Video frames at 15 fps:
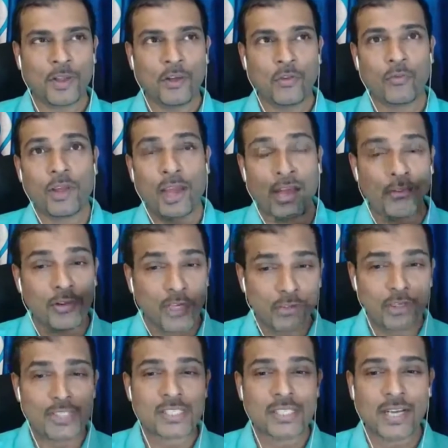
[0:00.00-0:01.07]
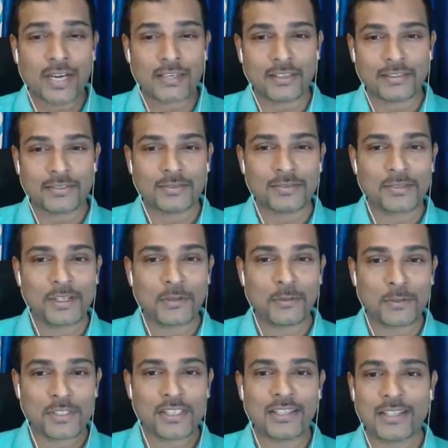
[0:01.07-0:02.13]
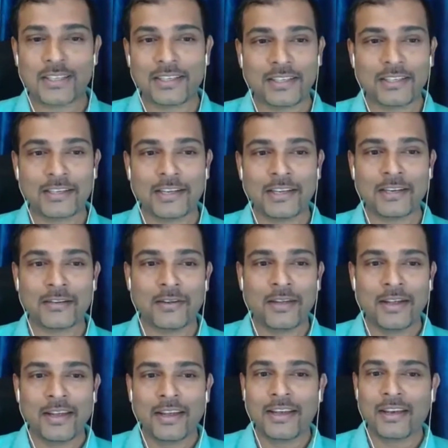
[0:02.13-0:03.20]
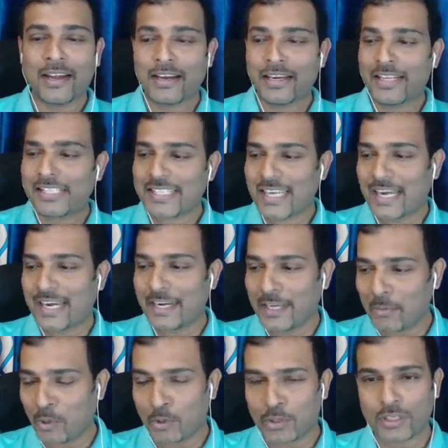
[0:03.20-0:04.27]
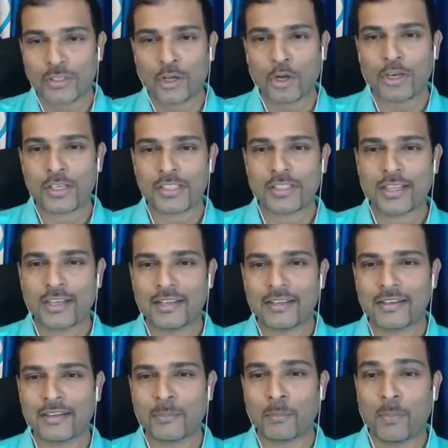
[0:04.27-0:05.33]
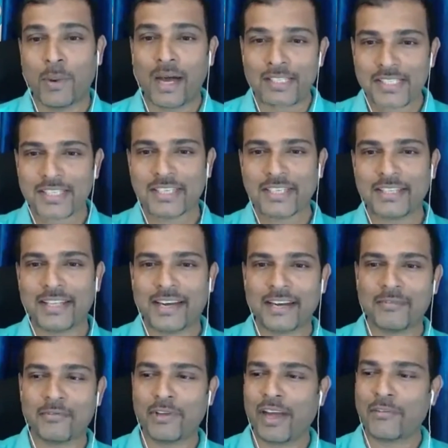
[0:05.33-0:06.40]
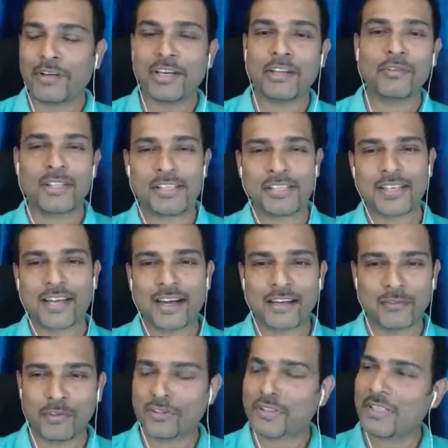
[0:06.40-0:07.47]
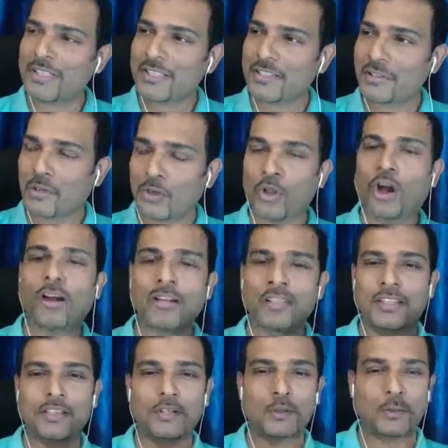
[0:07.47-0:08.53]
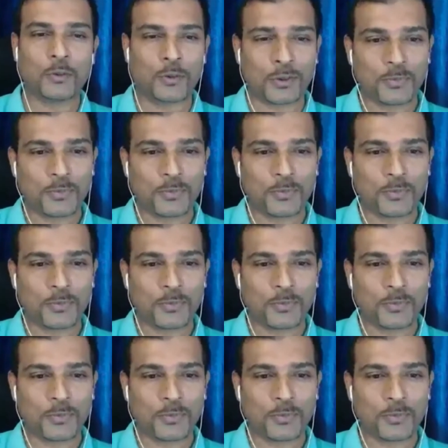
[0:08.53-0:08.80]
we haven't even started. So I would say that in understanding about the thoughts and then mastering that, we haven't even started. We just knocked the door